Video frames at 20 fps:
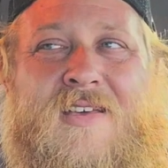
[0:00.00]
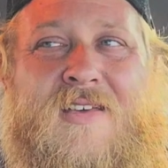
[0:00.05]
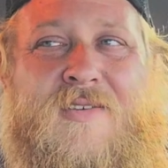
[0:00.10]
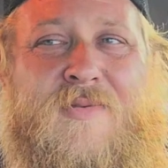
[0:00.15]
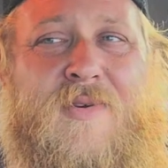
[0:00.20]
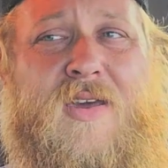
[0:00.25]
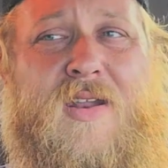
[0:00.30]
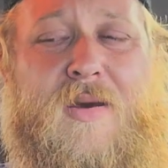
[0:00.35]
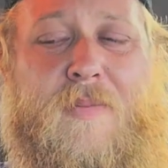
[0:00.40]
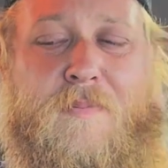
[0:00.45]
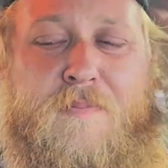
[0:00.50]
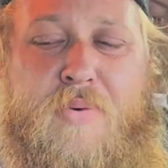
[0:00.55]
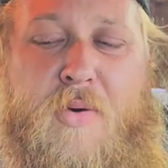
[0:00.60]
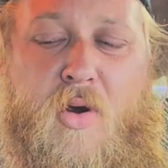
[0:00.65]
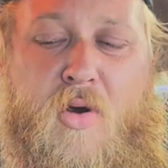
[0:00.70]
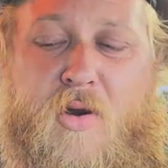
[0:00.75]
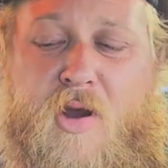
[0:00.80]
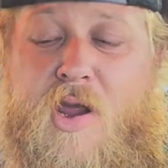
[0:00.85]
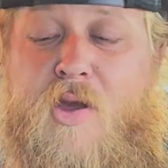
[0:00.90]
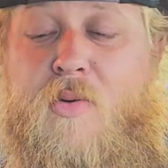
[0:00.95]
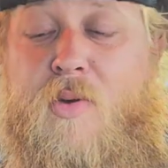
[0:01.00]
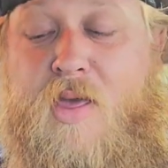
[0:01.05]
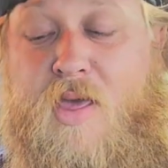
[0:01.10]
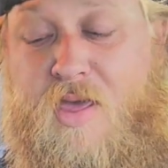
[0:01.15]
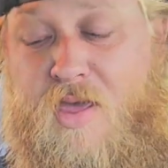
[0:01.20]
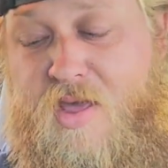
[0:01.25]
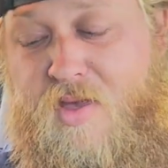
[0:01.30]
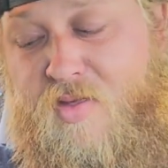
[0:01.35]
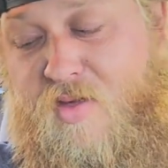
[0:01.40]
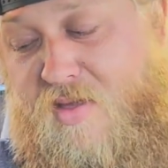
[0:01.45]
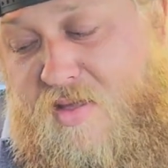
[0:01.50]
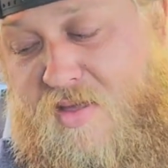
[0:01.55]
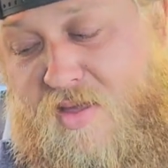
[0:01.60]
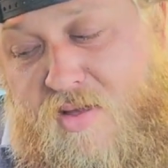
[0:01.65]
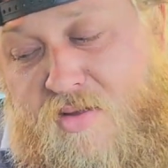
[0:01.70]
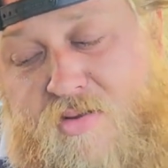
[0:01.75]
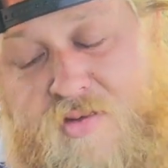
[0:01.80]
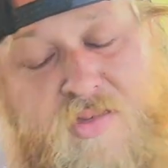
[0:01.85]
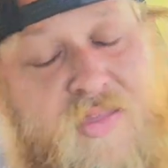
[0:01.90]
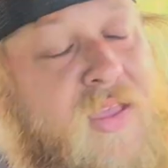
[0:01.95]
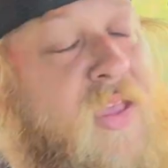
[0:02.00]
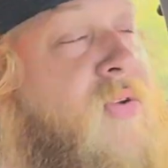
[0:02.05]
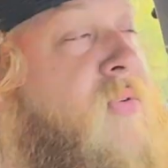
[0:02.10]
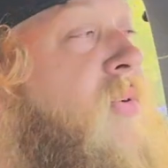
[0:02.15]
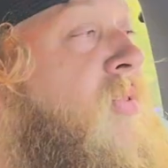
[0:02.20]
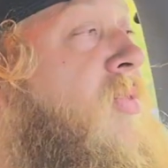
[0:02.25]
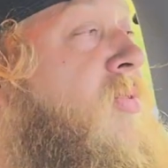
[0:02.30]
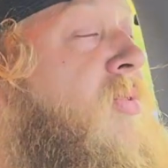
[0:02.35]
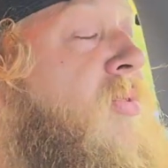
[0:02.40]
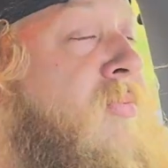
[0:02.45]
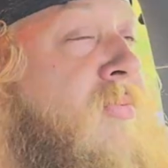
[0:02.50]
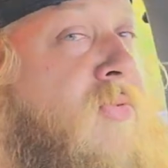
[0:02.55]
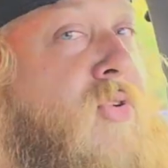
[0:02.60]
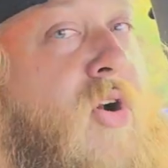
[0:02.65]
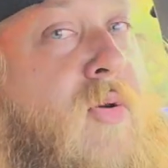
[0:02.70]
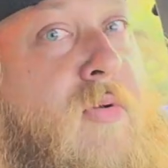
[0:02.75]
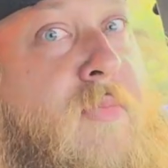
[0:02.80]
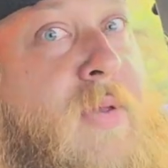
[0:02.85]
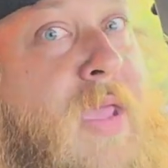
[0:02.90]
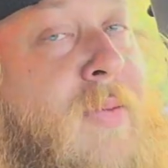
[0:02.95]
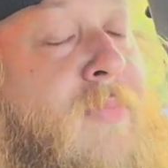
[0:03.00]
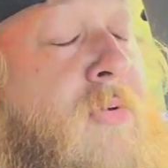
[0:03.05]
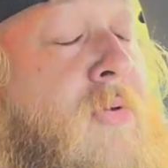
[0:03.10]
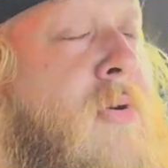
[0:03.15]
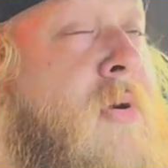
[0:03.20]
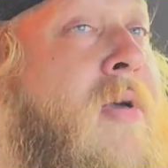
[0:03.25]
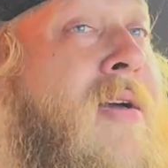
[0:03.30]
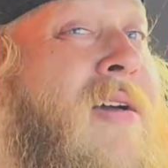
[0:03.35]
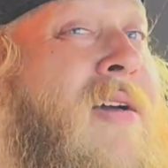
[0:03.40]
It's been a boring week, and then, you know, just dealing with the normal people.